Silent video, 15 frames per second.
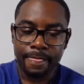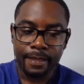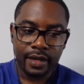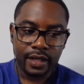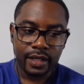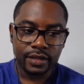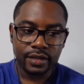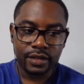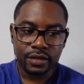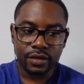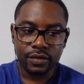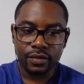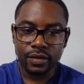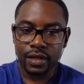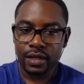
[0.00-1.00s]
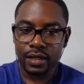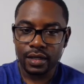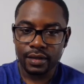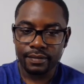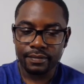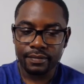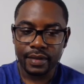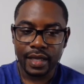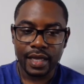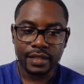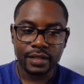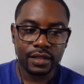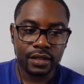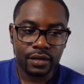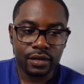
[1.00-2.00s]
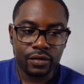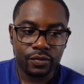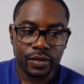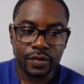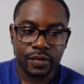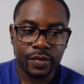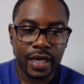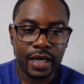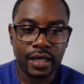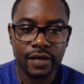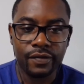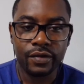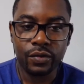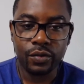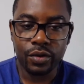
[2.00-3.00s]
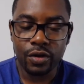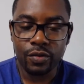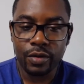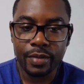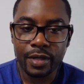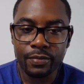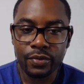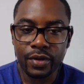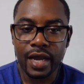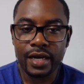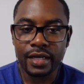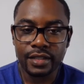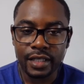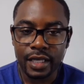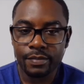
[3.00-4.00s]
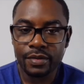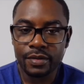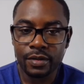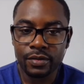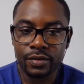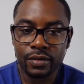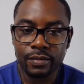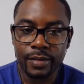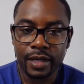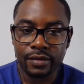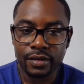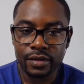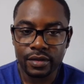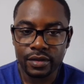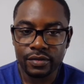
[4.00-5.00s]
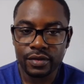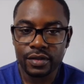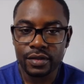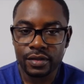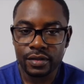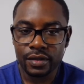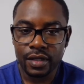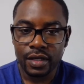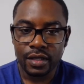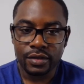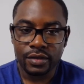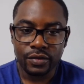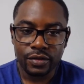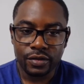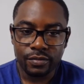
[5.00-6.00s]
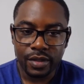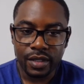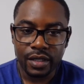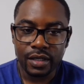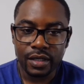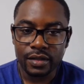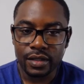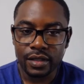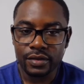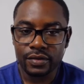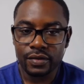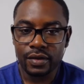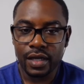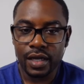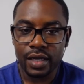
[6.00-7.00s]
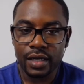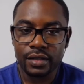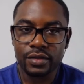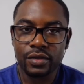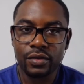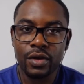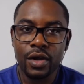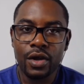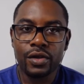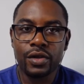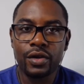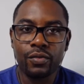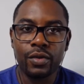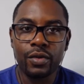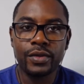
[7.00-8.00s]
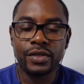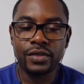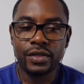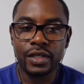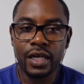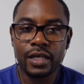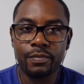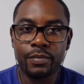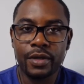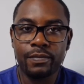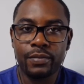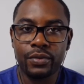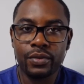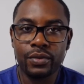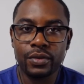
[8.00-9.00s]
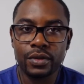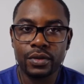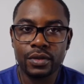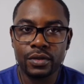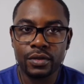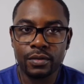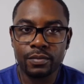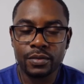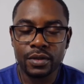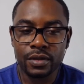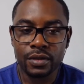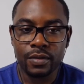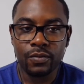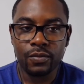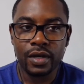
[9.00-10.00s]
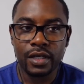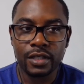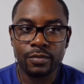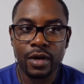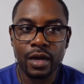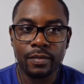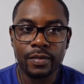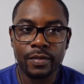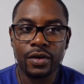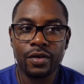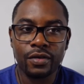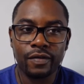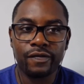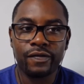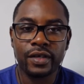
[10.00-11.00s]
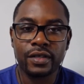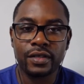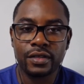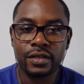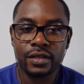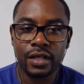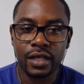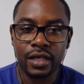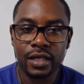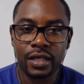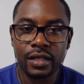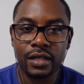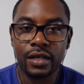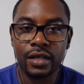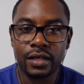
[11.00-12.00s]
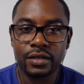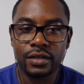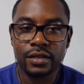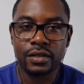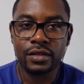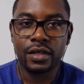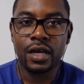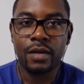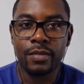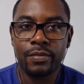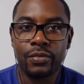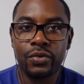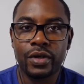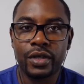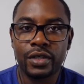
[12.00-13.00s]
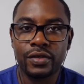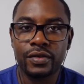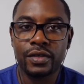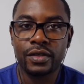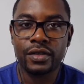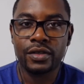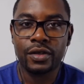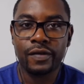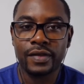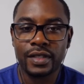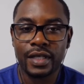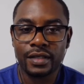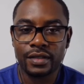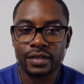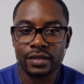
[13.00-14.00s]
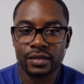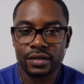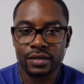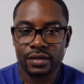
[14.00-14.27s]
And so, lastly, we kind of live in a world where people are kind of skeptical about using social media and things online. So, what would you say to people, to someone that's probably on the fence and looking to come aboard and using a service like this?